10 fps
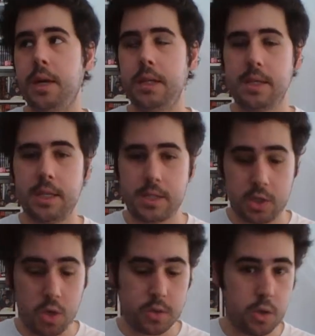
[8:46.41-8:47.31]
but it
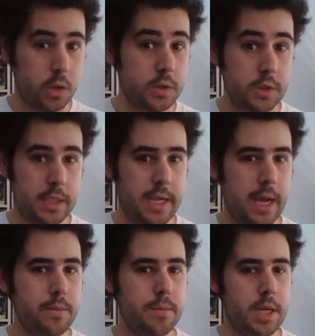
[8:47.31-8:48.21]
shows also like
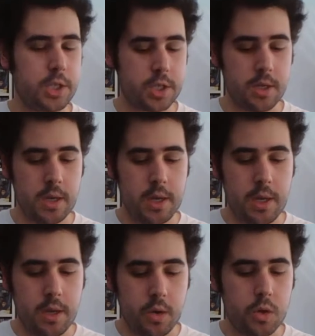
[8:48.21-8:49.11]
how much
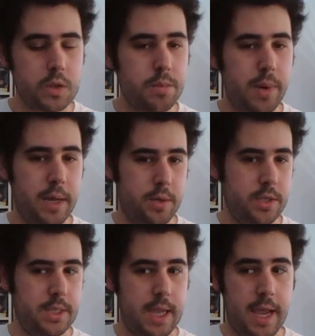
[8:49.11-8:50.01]
horsepower
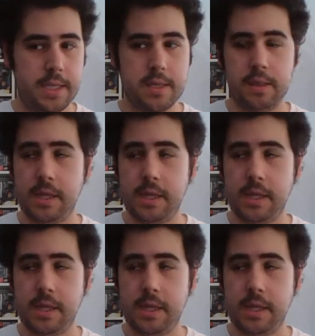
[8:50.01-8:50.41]
it has.